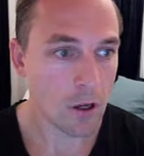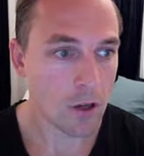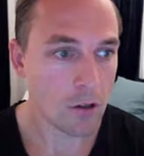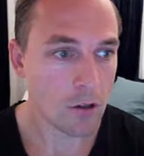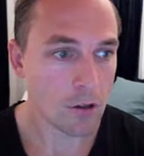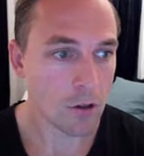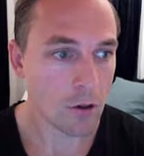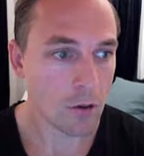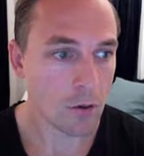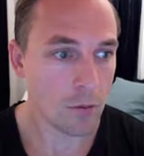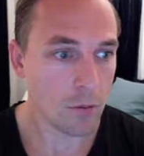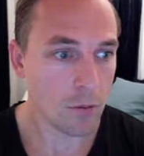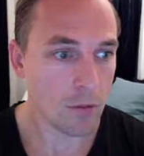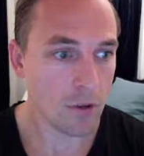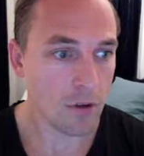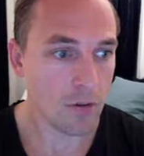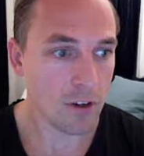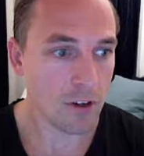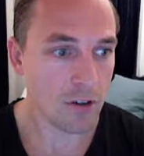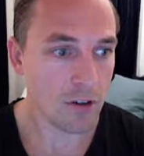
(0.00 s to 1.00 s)
So
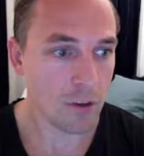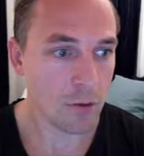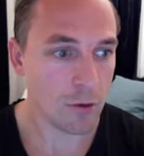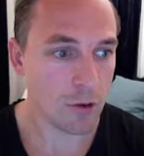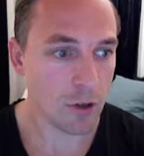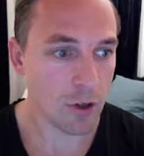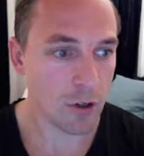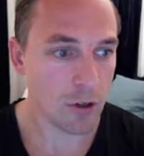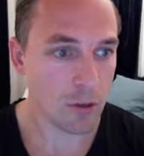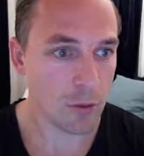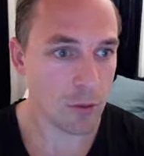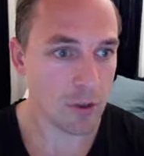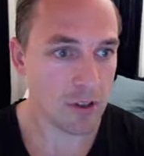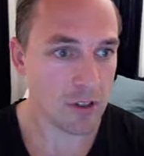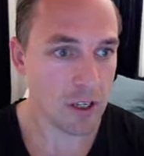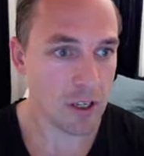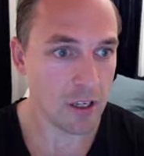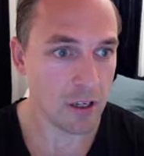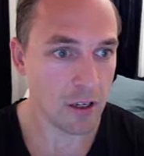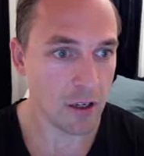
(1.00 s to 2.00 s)
eventually we should also be
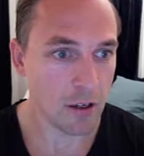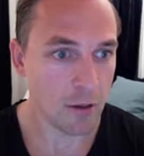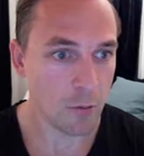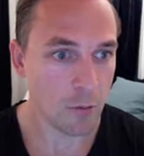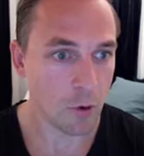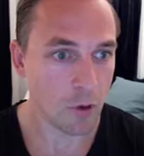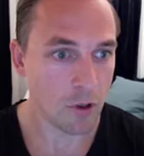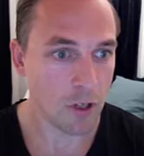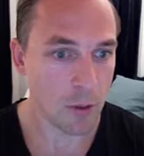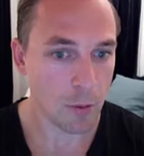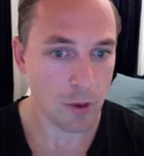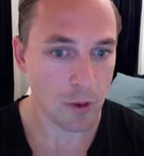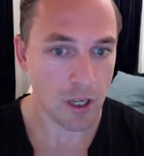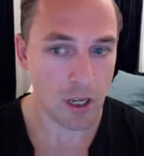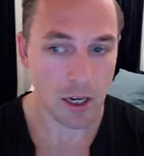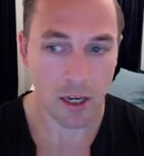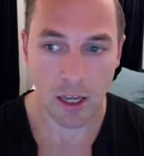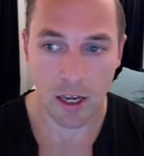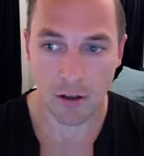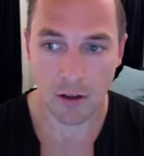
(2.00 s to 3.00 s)
seeing more demo
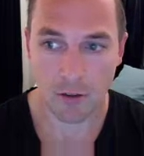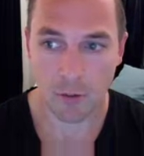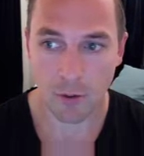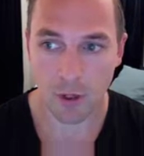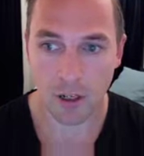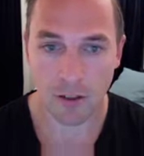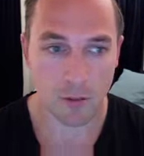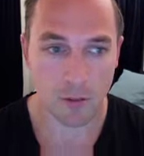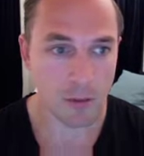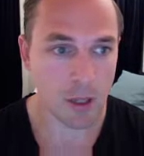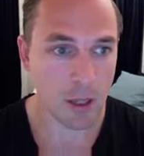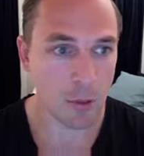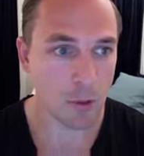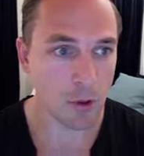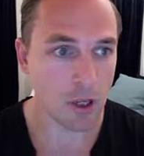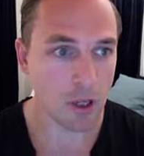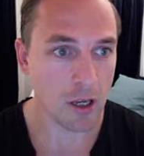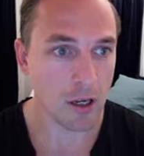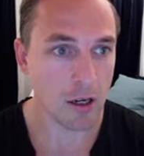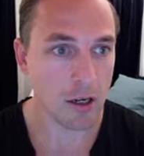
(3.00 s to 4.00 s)
data. Yes, we got some demo
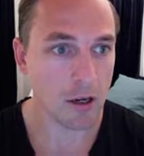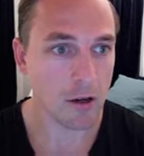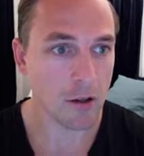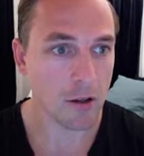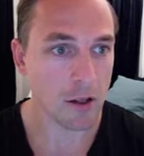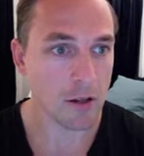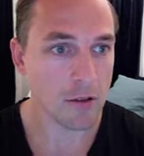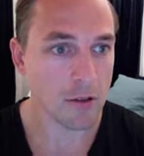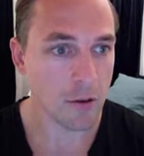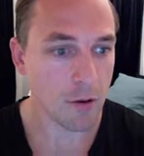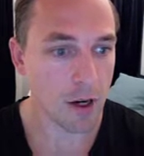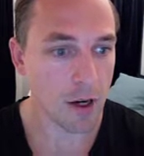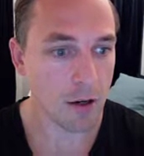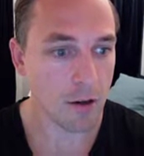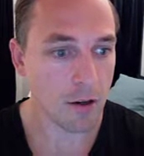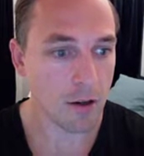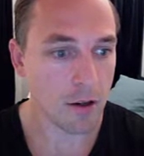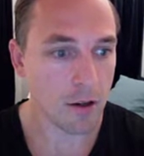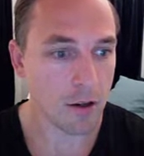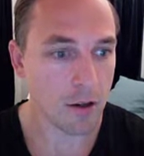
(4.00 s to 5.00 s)
data in here, and that's great.
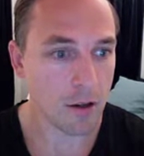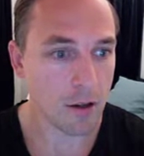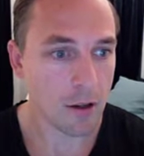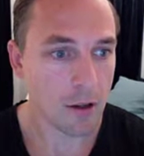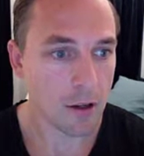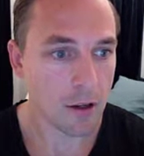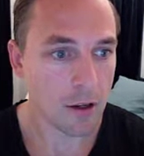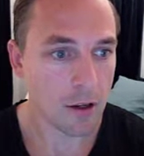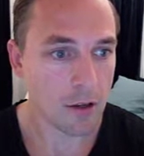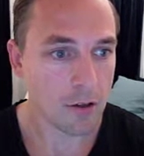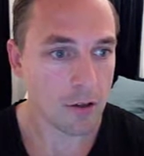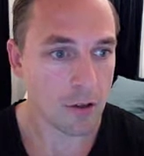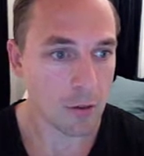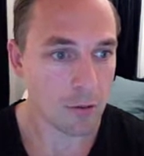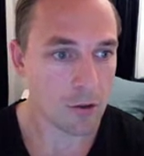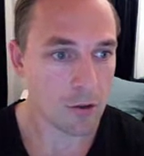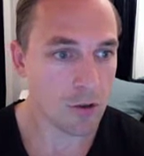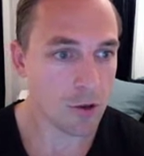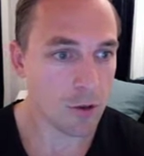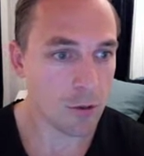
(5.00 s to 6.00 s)
So I'm
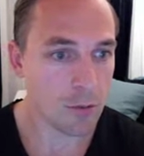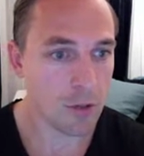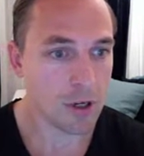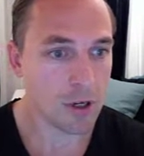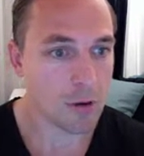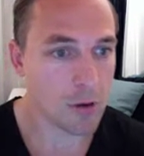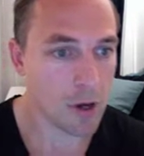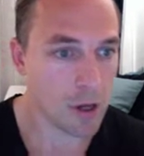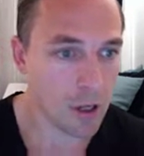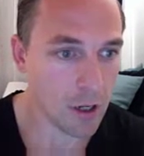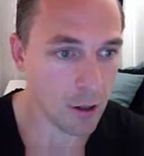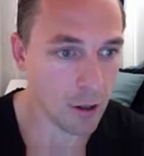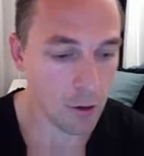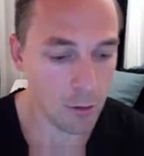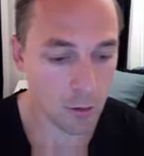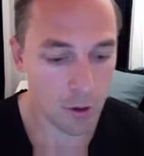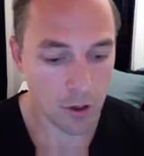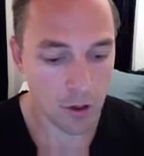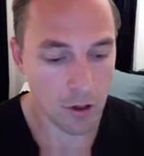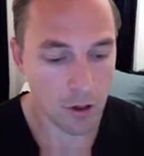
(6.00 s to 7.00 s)
just going to be creating a new
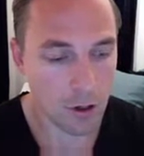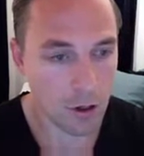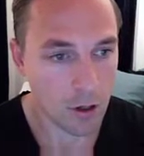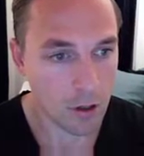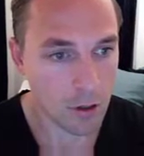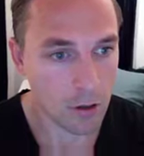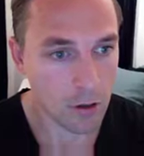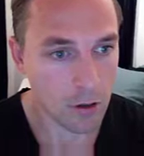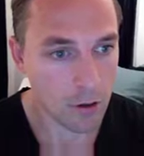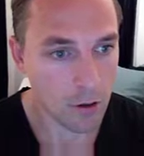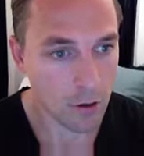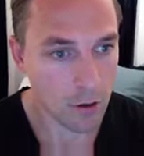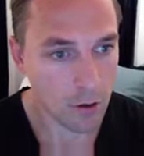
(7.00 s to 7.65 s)
one called